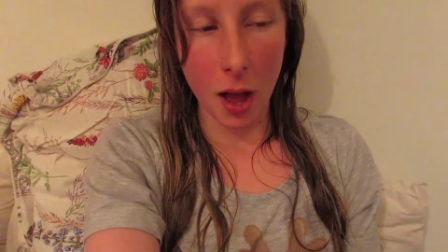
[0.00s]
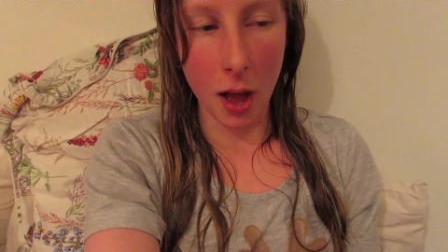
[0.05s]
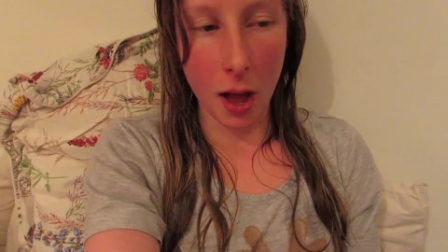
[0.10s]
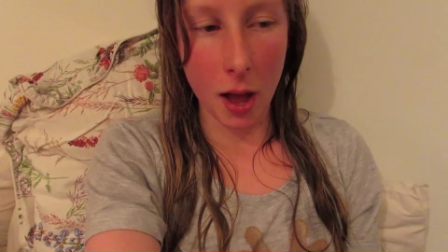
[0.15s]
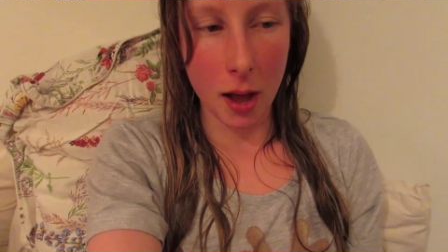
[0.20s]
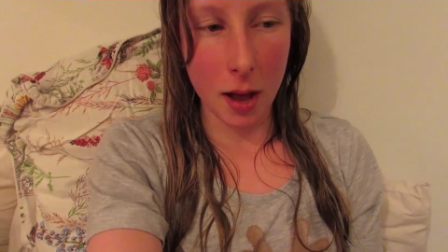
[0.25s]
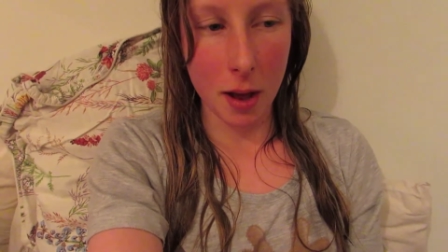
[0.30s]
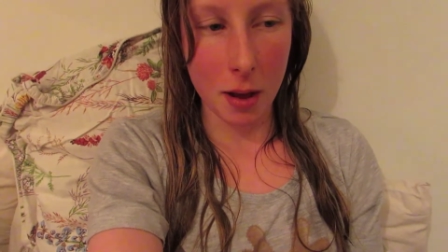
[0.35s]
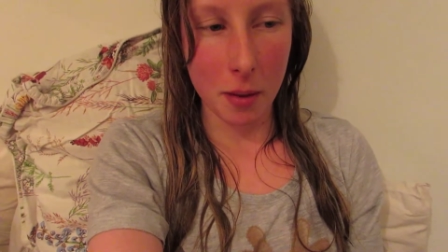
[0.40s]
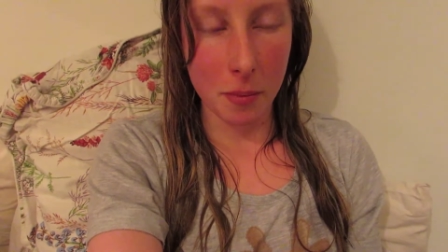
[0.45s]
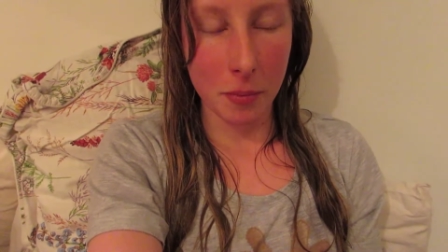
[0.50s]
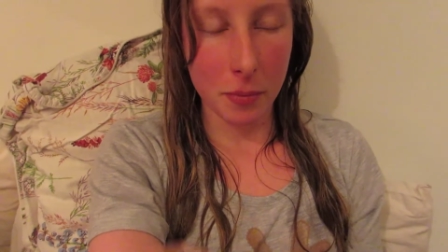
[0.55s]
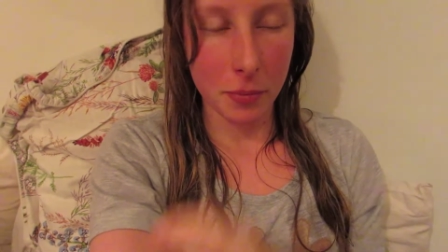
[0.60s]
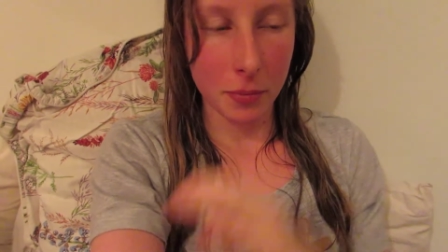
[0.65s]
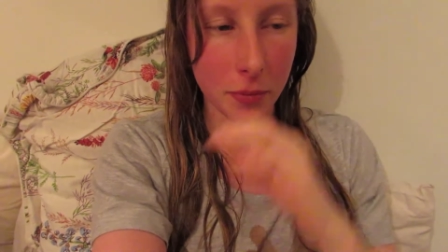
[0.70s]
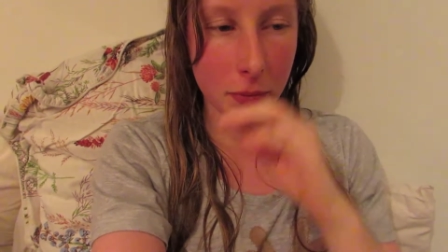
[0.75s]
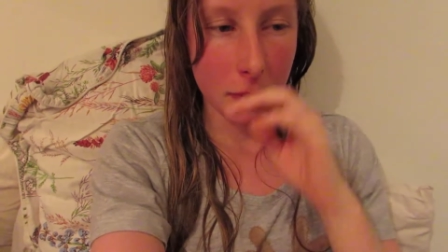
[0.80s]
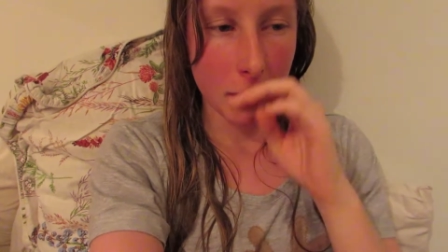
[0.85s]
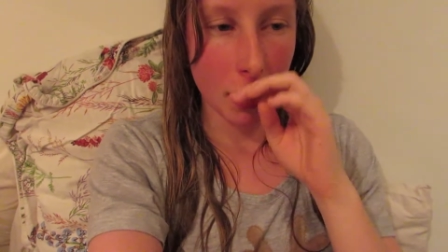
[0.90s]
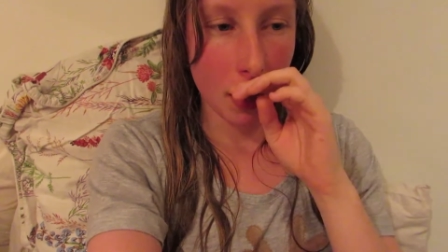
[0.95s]

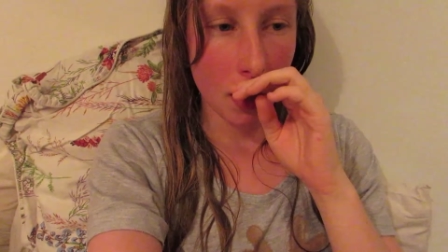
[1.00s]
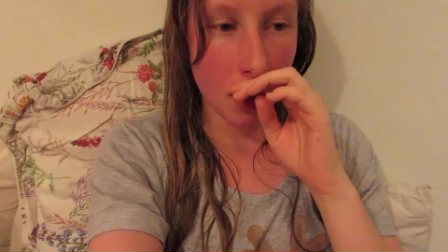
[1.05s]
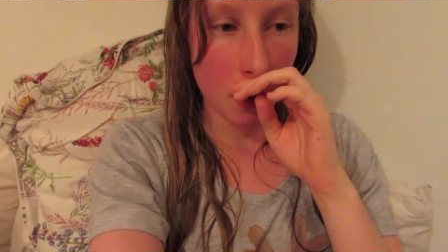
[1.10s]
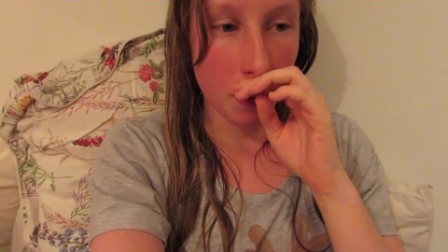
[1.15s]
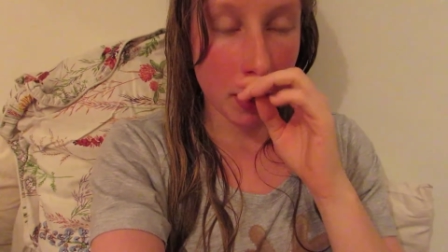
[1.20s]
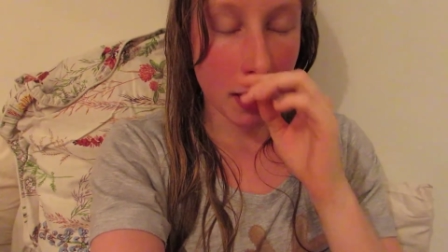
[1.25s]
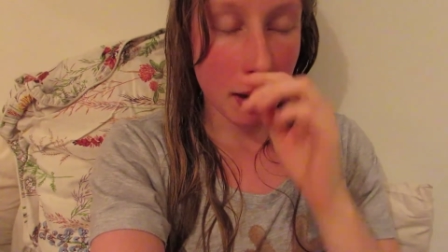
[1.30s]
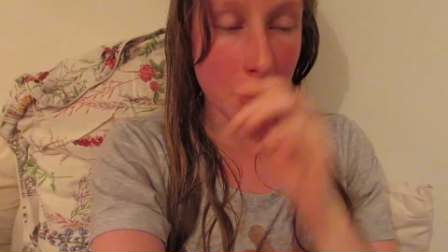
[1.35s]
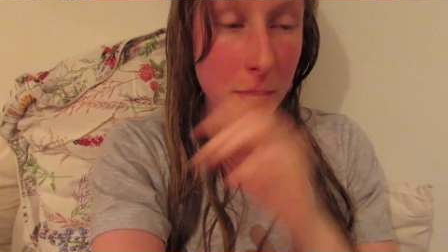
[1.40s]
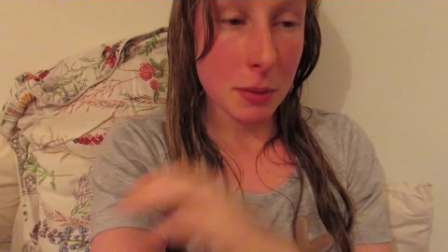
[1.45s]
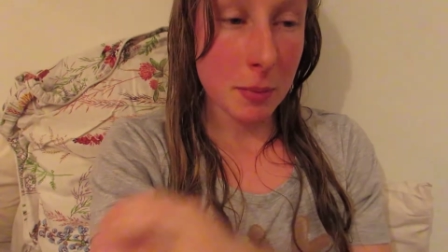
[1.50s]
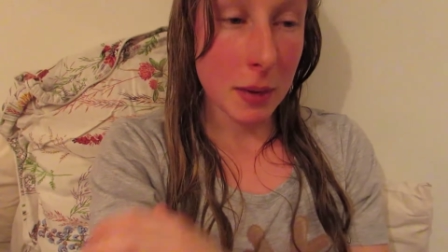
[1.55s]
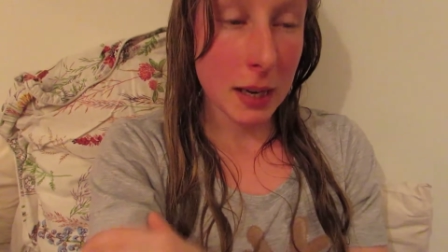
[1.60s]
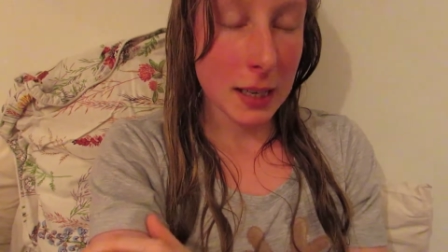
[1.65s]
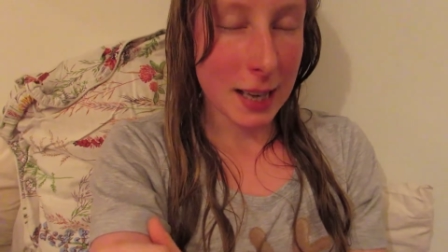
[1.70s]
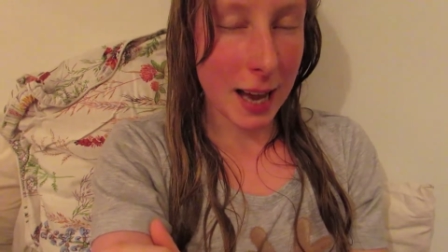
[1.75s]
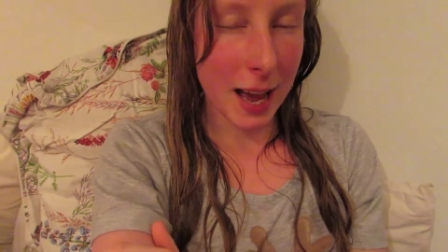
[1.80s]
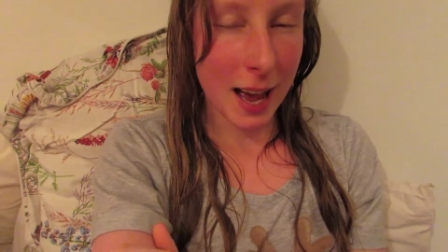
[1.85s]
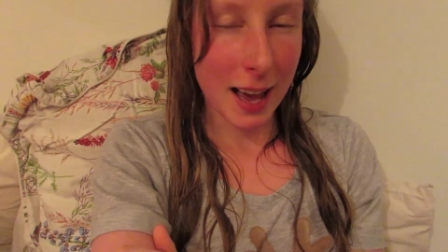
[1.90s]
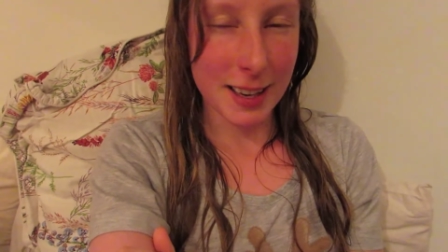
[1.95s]
Um, when it comes to my
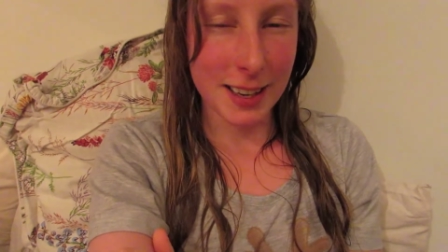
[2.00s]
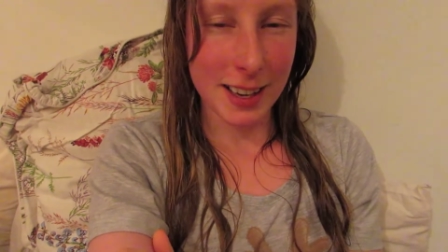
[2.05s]
dad,